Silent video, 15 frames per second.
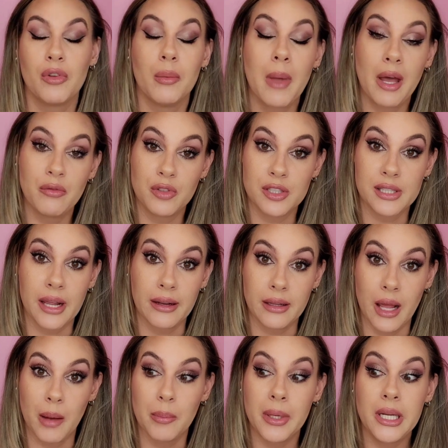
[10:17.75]
feel bad for
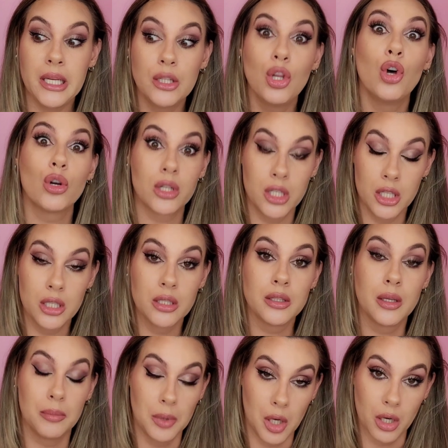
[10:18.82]
saying that, but he looked
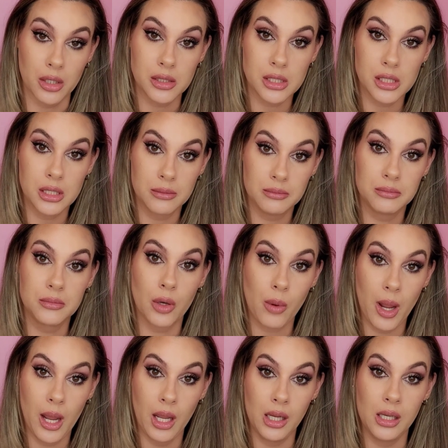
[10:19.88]
the part,
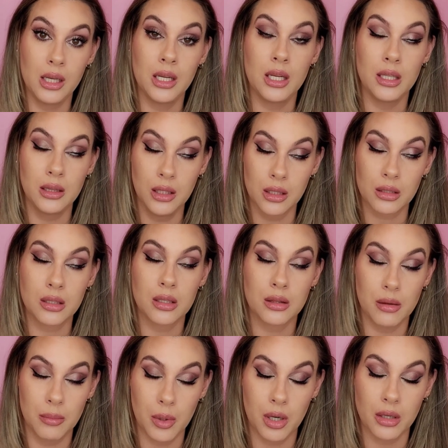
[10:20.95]
okay? He
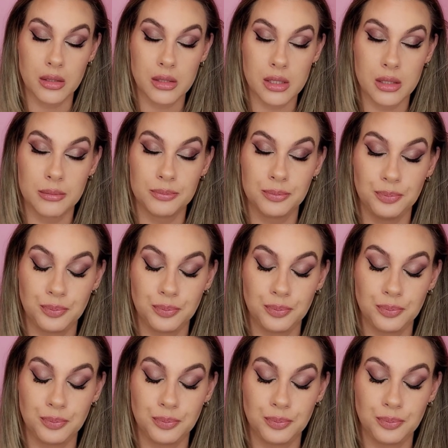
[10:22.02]
looked the part.